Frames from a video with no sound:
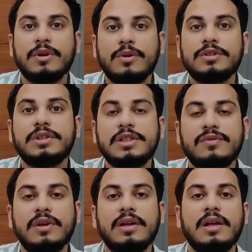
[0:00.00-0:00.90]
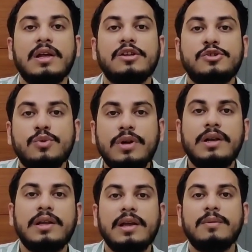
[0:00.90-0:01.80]
because this way
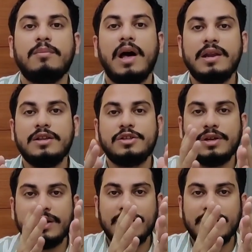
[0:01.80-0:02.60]
student can manage